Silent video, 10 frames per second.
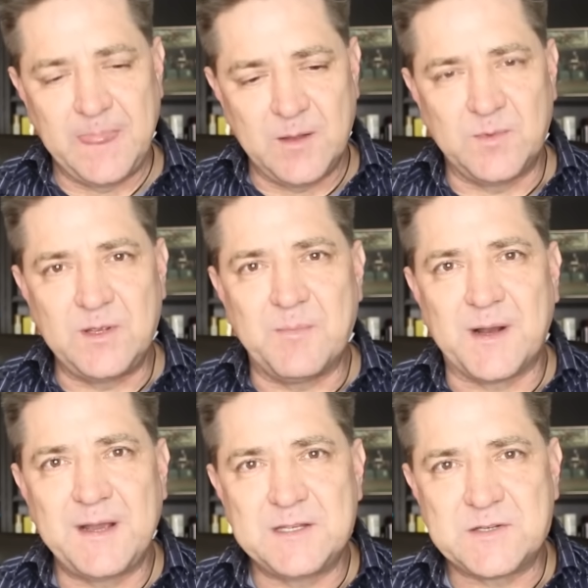will you
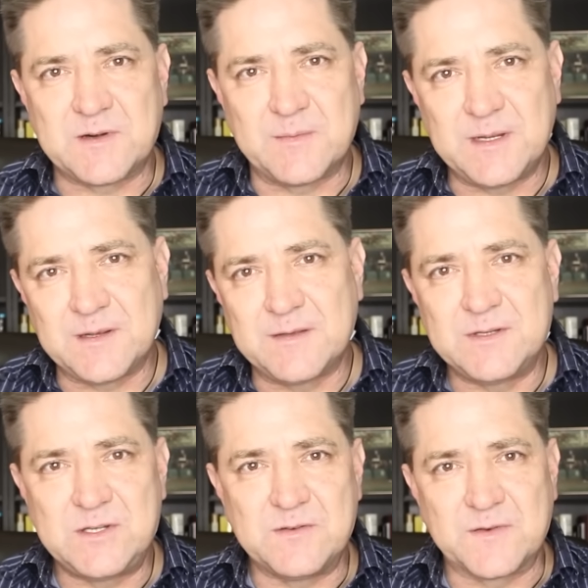buy this from me? I'll give
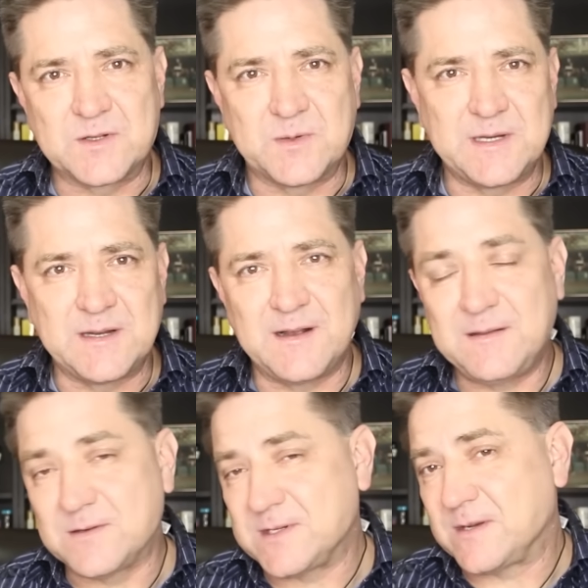it to you for
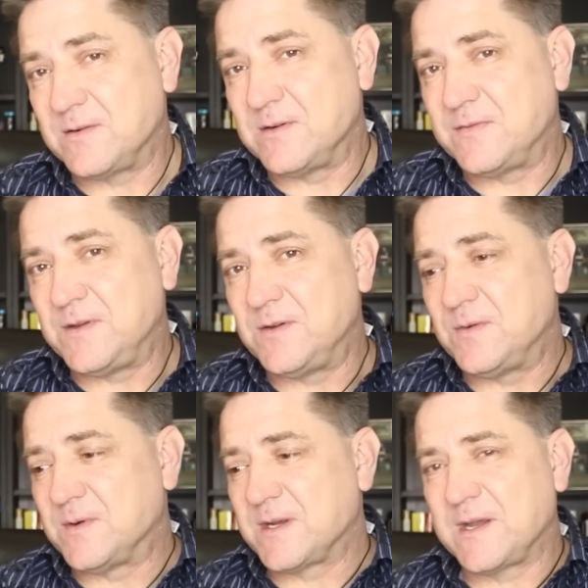$20. I don't know if
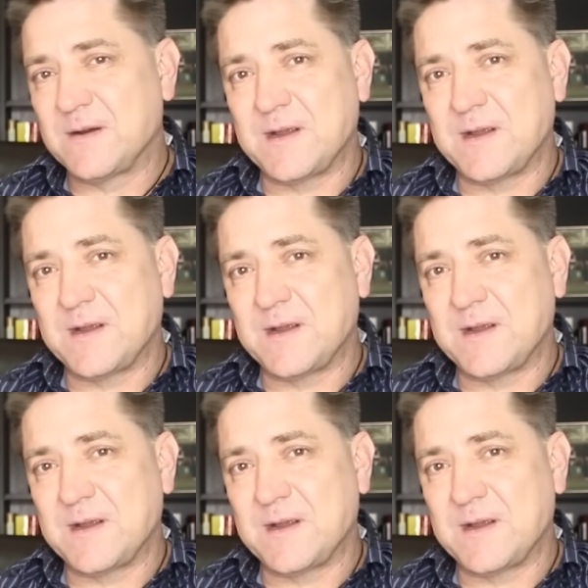you want to carry